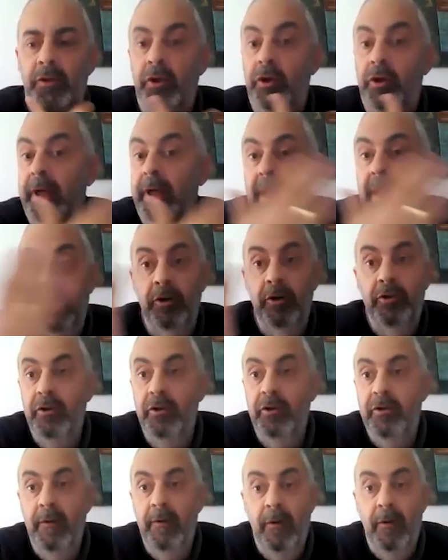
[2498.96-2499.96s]
During a lot
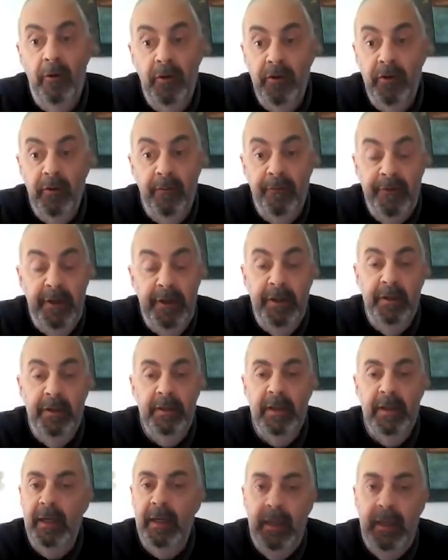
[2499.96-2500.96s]
of
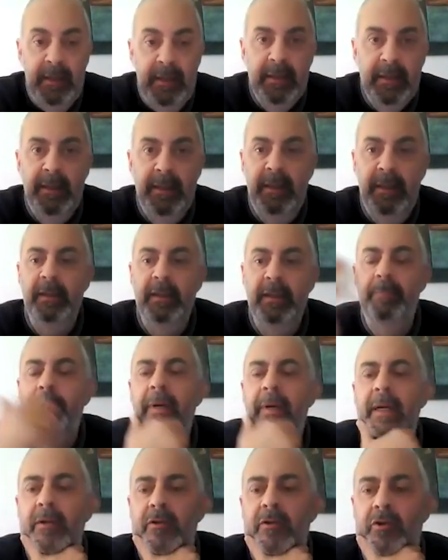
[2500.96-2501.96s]
years, I listened in
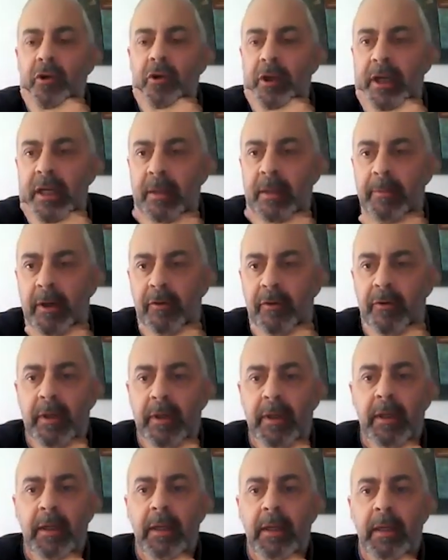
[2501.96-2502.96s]
Spain talking about
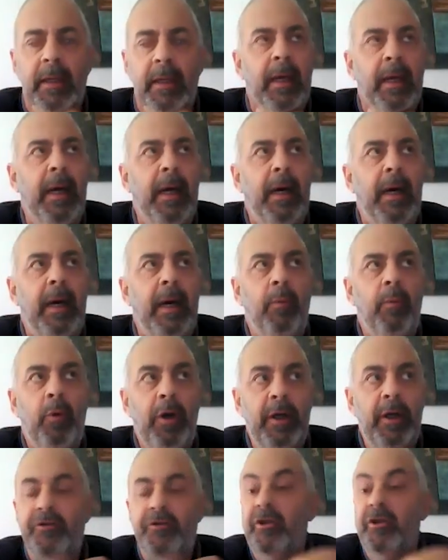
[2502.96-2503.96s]

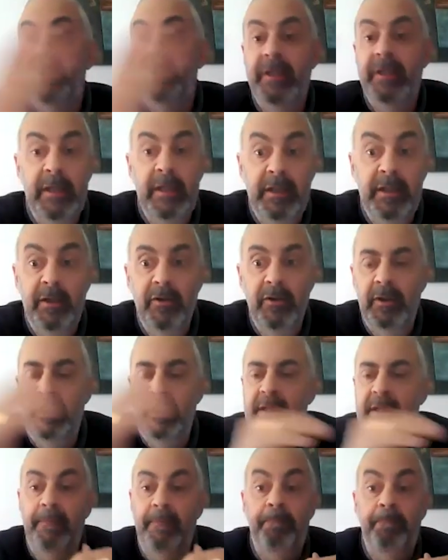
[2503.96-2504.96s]
our transition
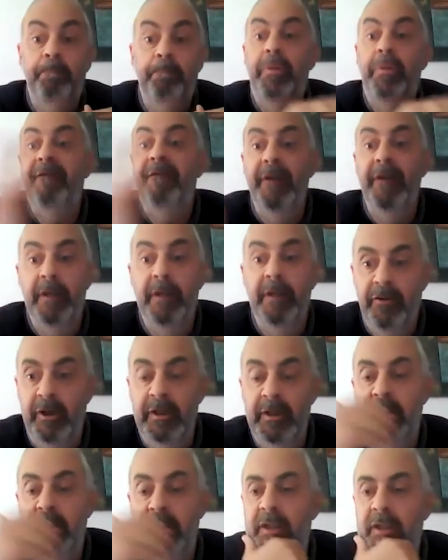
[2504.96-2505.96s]
is a perfect
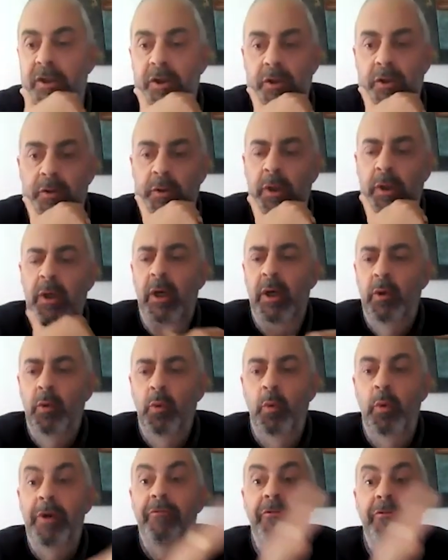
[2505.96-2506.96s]
transition.
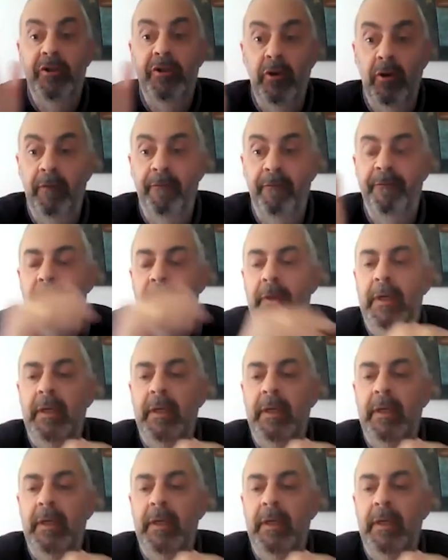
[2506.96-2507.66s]
We resolve